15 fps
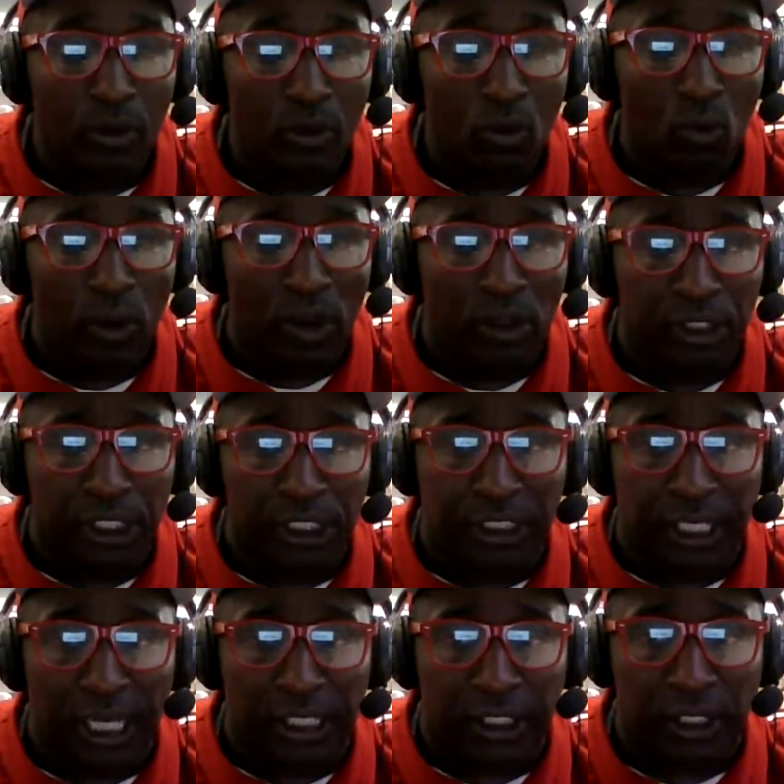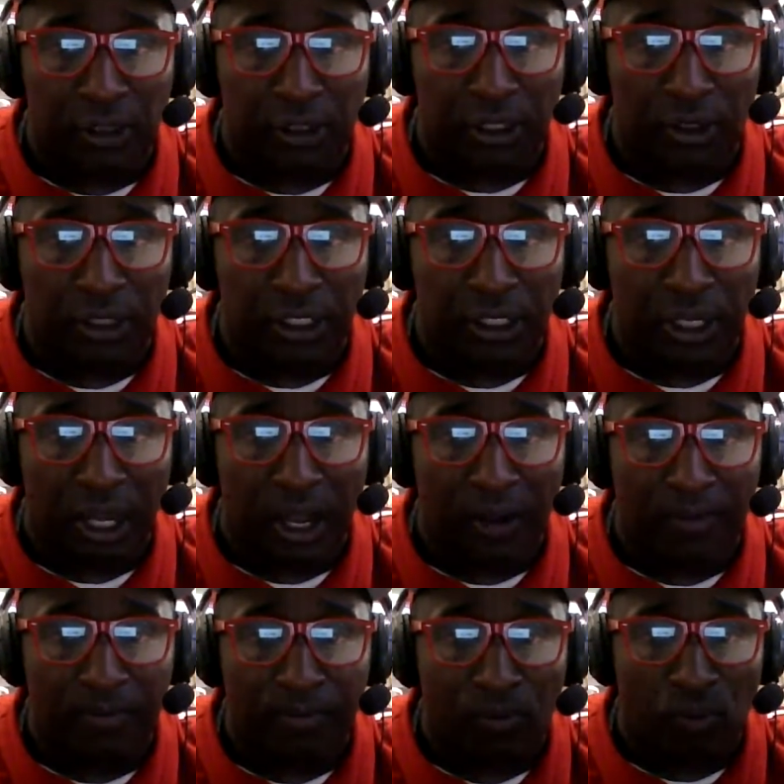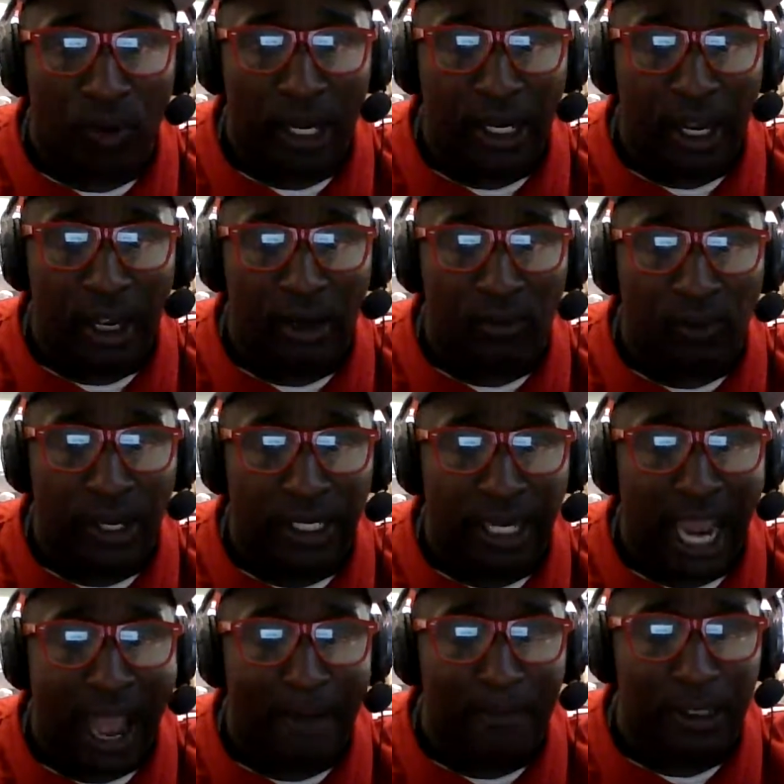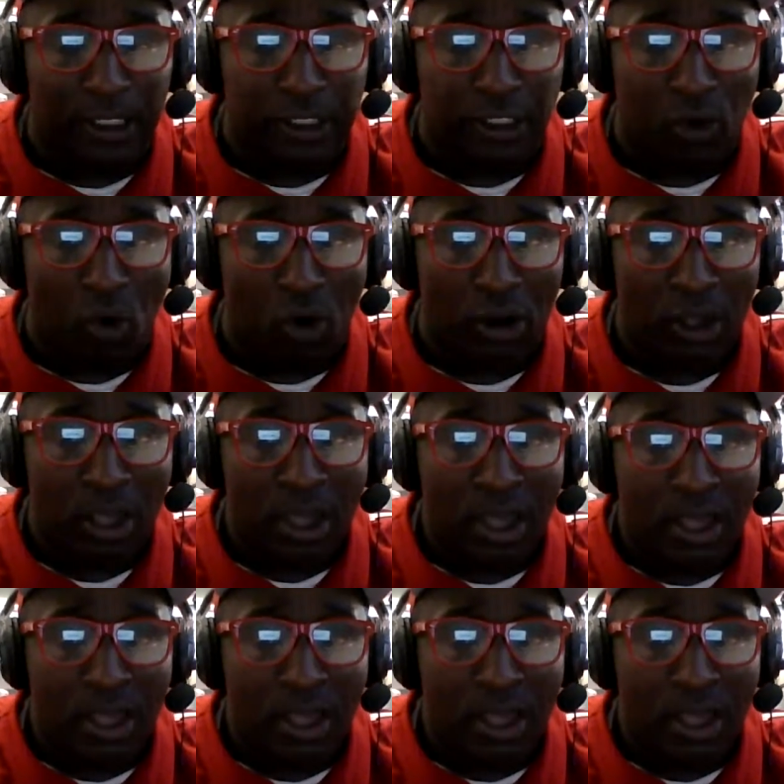We'll just get you to the recap of the score.